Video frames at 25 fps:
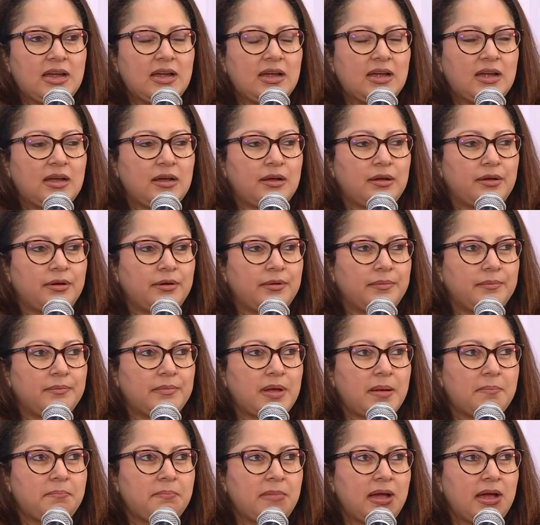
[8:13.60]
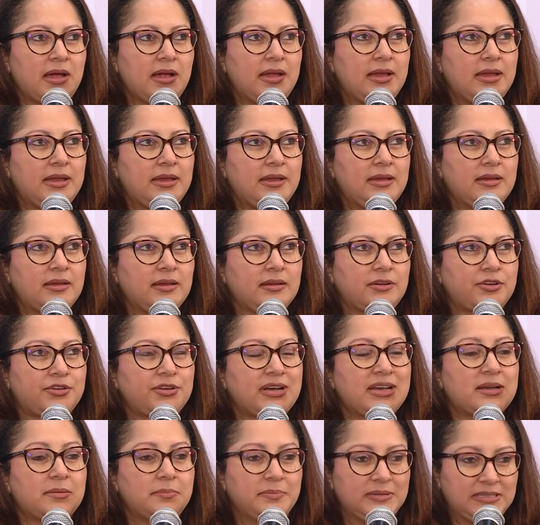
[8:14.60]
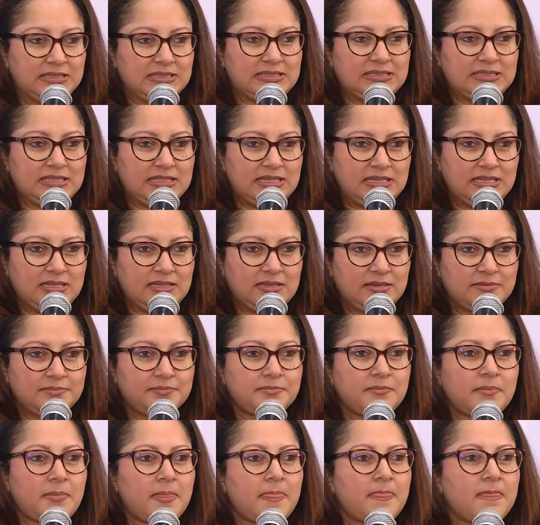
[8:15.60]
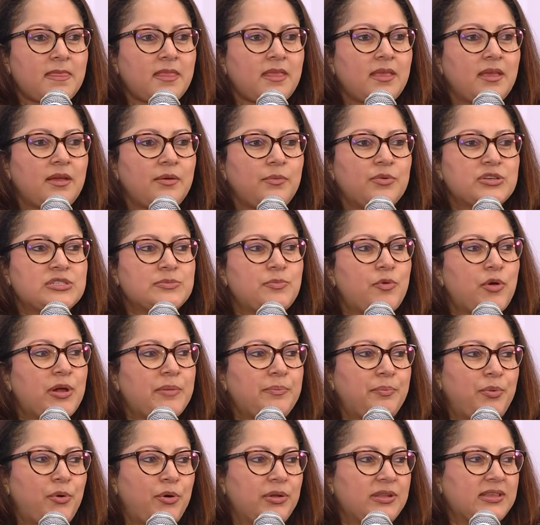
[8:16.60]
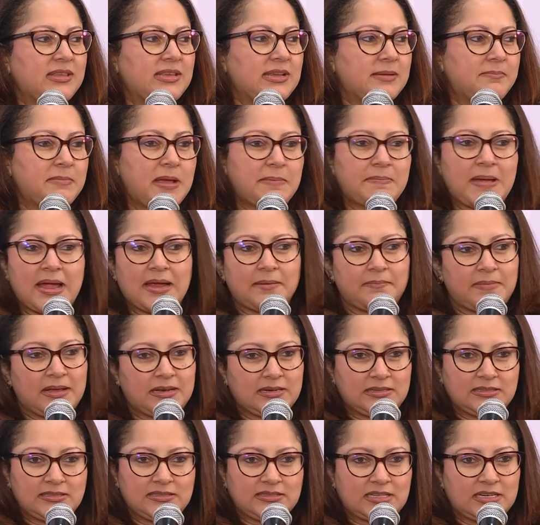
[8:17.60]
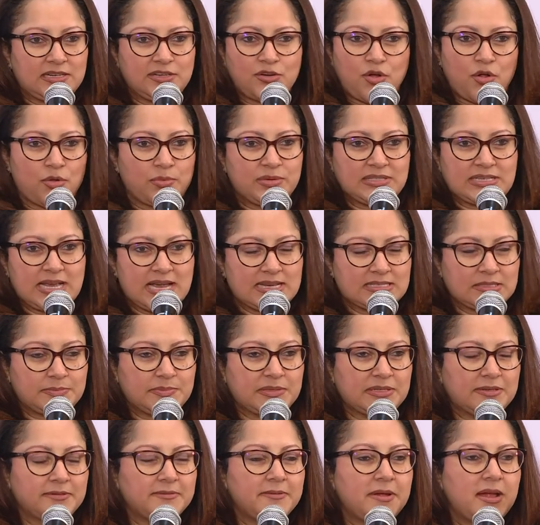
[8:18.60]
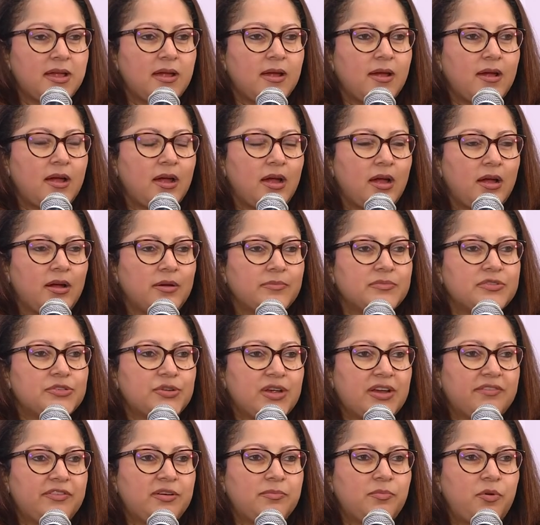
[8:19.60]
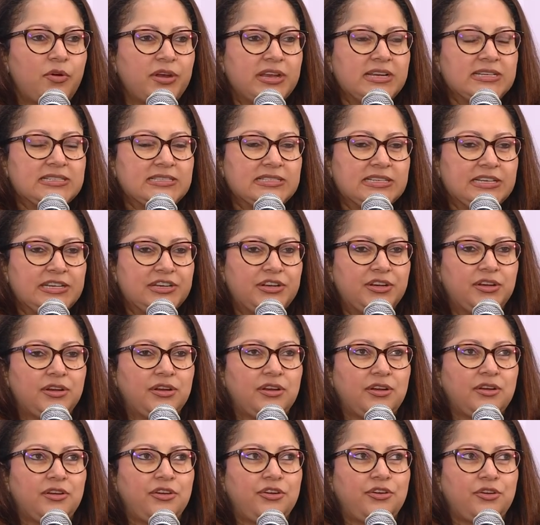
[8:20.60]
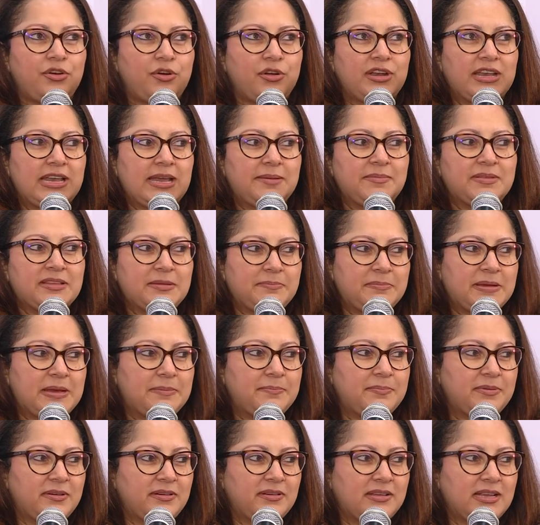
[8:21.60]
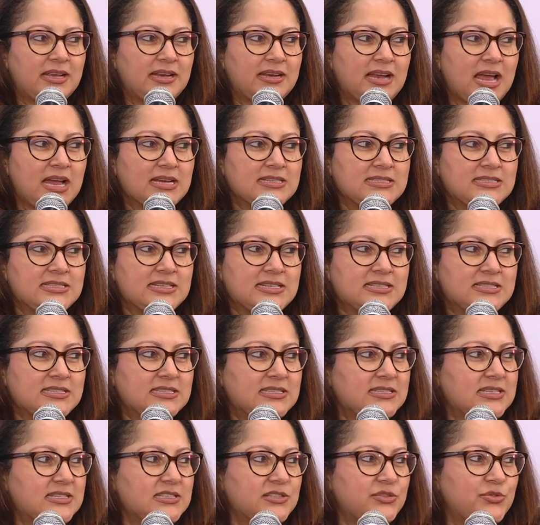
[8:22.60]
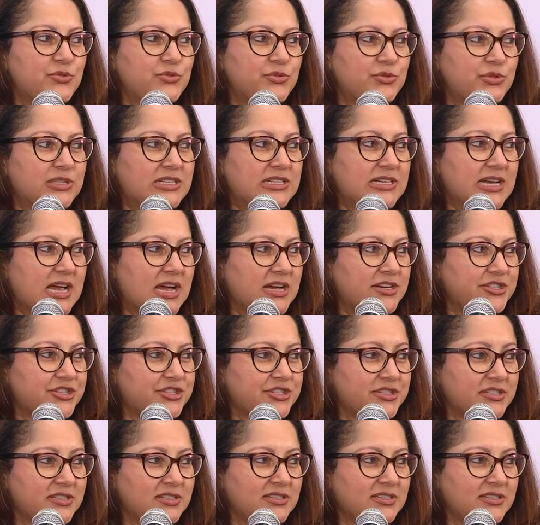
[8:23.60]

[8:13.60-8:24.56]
my credibility was more important than my bank balance, and it always has been. So every morning seeing your name in the paper that ICSE says no to Lina Ashar